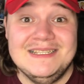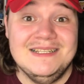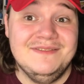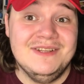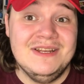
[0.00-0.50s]

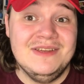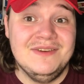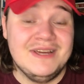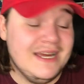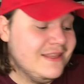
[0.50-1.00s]
living in
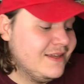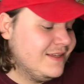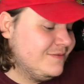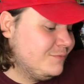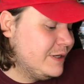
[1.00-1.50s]
the UK, that
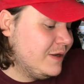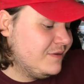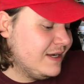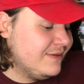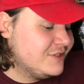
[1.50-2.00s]
we
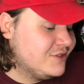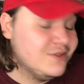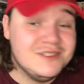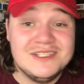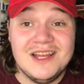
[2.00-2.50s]
don't have as
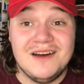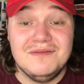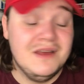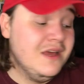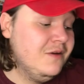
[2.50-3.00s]
good
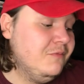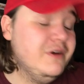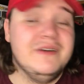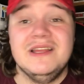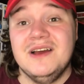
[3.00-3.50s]
stuff.
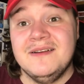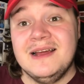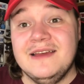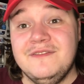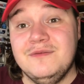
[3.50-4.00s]
We already know
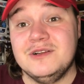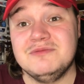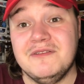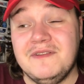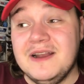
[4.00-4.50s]
that. If you've
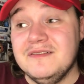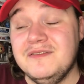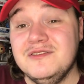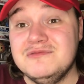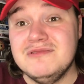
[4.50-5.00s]
watched my Phantom
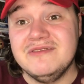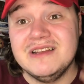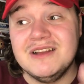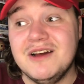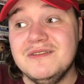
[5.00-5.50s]
reviews, we
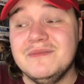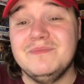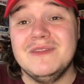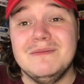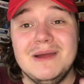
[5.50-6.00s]
already know that
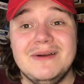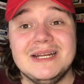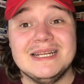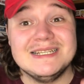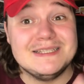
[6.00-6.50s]

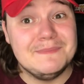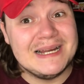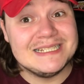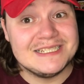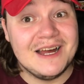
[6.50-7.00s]
America gets the
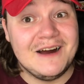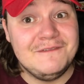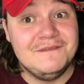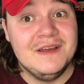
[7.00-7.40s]
best stuff.